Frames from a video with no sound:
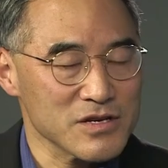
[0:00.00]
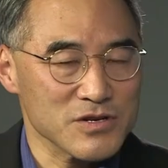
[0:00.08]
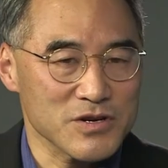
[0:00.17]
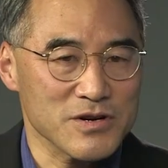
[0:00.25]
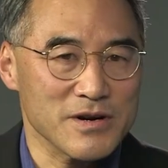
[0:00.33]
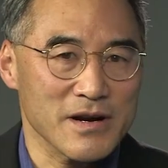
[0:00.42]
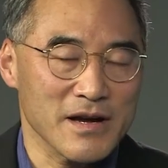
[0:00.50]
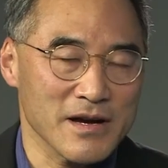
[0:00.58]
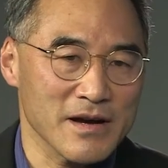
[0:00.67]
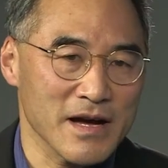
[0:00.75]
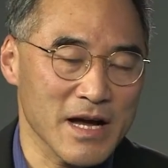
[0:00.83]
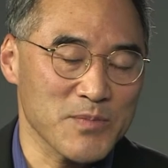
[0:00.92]
Sure.
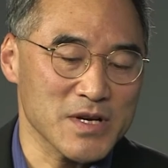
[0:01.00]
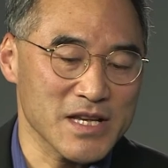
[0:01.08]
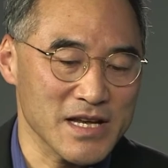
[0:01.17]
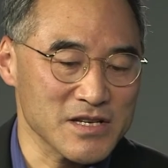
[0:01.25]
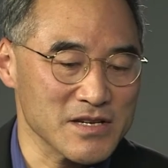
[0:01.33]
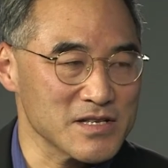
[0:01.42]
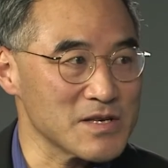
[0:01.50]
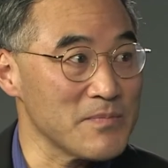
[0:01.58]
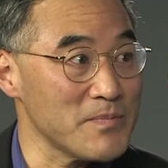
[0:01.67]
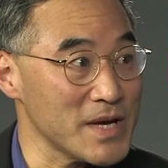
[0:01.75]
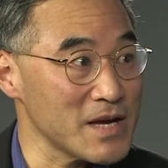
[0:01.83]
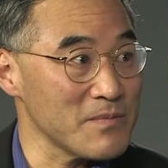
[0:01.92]
Hypertension is a
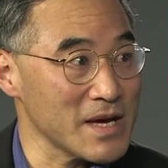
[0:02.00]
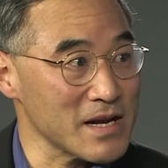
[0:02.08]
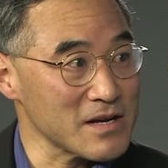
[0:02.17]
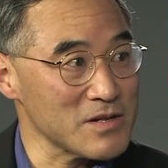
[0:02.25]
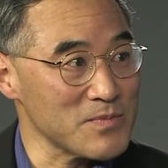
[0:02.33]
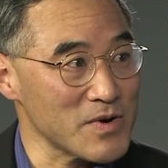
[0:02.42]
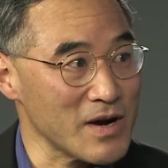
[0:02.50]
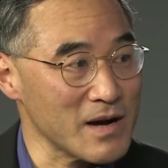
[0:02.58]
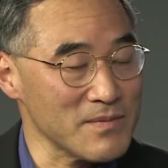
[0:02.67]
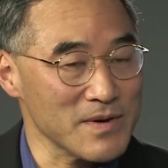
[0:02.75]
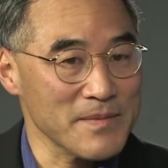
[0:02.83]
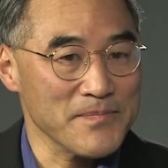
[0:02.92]
big medical
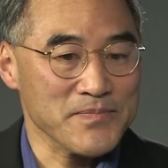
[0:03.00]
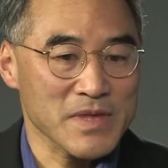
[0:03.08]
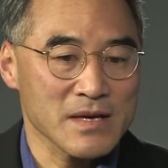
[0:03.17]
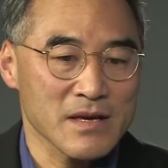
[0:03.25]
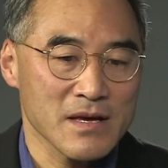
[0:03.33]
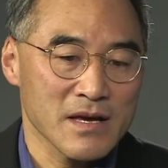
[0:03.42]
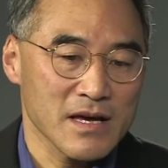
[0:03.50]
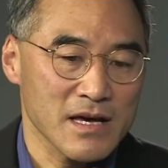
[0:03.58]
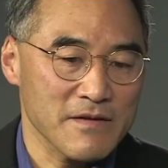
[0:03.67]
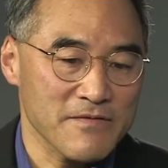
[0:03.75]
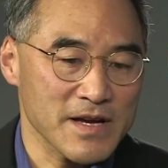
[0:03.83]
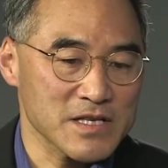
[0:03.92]
problem.
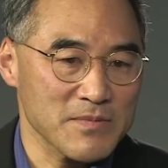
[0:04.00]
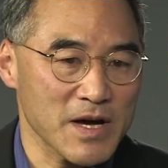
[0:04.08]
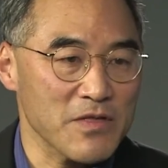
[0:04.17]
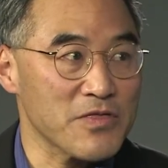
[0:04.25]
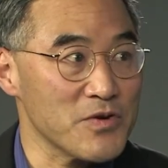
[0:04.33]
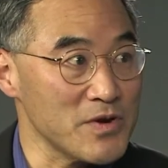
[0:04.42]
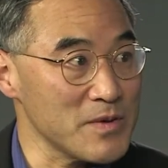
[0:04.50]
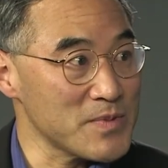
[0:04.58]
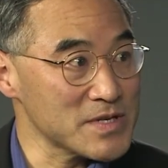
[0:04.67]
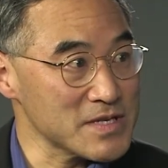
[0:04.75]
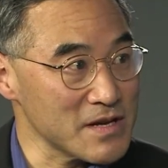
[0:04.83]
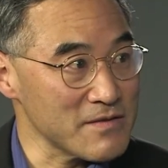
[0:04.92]
It affects about
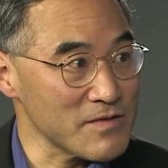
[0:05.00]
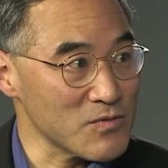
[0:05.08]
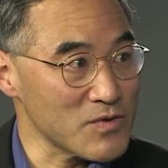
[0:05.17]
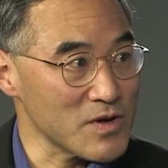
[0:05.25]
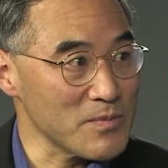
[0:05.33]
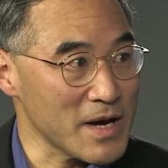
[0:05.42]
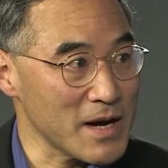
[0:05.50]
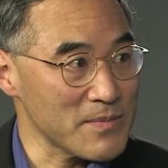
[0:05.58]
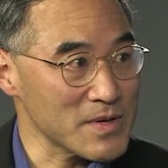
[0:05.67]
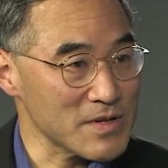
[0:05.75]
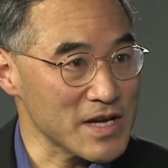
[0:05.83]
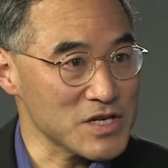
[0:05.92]
30% of the world
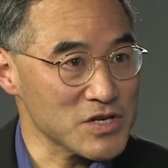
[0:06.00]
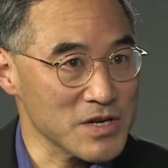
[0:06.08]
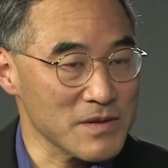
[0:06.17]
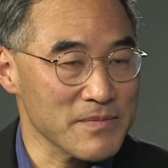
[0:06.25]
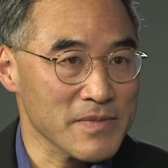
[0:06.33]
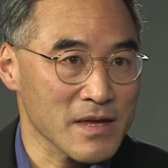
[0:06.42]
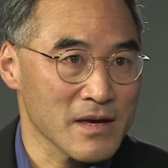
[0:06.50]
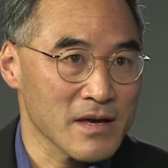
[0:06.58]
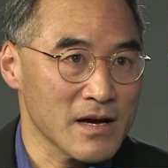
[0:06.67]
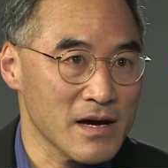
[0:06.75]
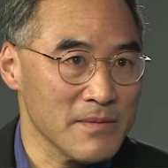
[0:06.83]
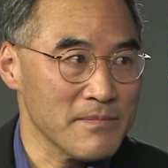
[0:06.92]
population,
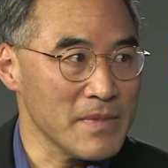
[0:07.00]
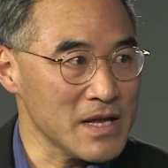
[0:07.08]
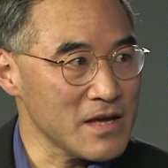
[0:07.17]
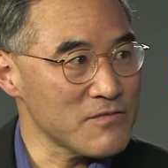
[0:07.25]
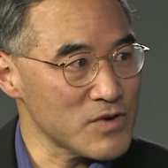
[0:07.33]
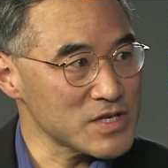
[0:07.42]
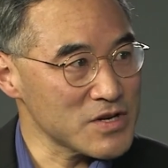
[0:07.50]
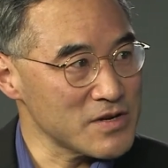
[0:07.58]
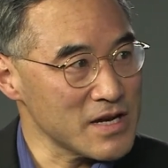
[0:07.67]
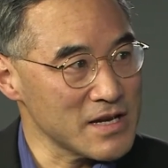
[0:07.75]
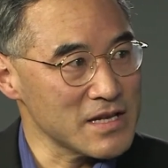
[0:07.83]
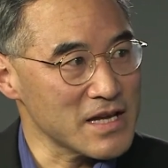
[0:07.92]
many of which are
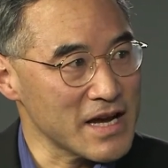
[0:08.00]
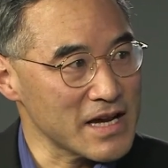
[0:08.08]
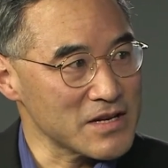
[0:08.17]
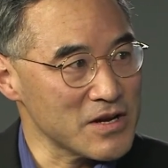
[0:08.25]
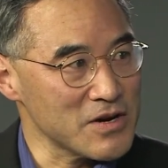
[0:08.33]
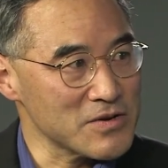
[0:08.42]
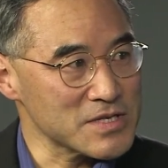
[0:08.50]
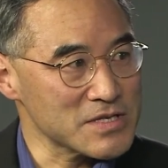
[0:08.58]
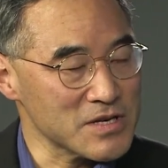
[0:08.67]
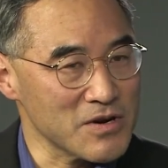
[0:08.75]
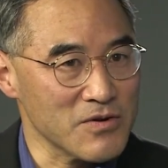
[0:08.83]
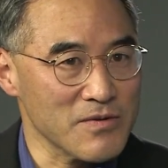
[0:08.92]
undiagnosed.
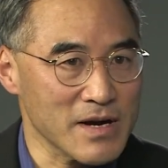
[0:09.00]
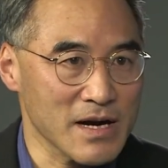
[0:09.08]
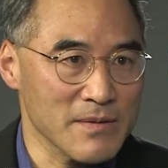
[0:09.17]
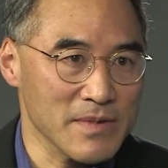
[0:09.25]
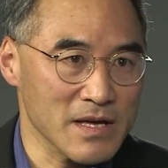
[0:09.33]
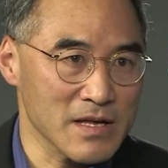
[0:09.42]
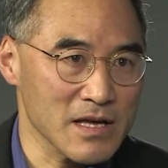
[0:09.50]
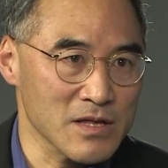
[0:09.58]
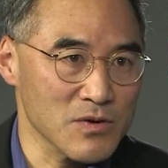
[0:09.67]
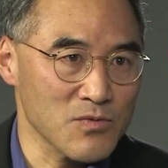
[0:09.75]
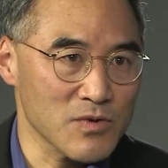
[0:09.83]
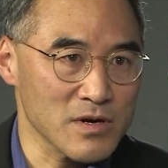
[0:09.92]
So in
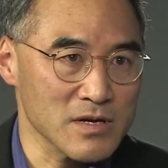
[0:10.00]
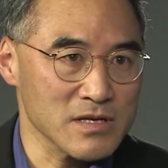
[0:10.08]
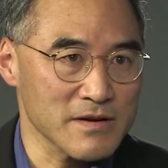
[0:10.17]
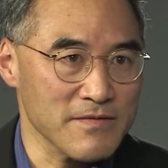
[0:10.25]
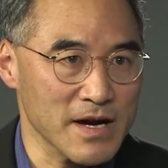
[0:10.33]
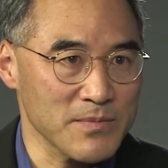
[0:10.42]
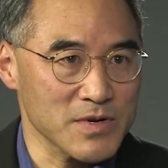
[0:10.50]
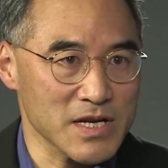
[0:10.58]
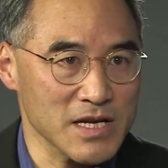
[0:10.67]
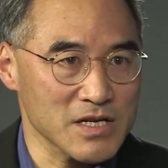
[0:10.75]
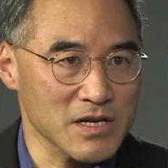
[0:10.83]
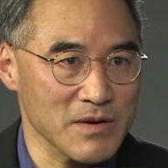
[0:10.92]
the world of
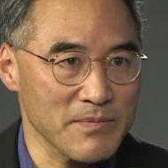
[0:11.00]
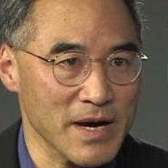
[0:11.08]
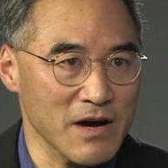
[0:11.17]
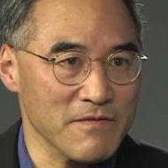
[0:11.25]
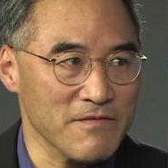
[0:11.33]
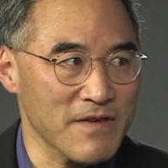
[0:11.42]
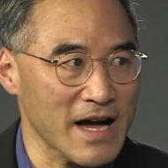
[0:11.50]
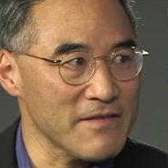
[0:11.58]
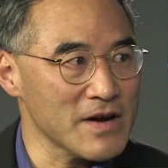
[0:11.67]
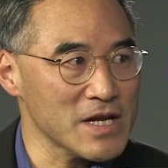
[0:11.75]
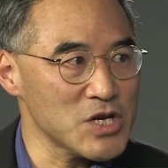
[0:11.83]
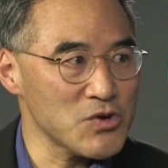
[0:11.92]
hypertension, about
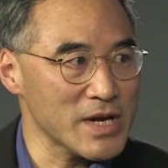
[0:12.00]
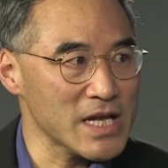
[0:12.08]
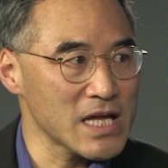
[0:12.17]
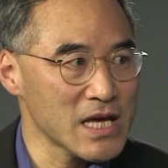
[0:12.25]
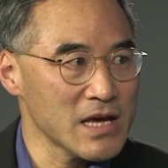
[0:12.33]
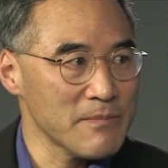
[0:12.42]
500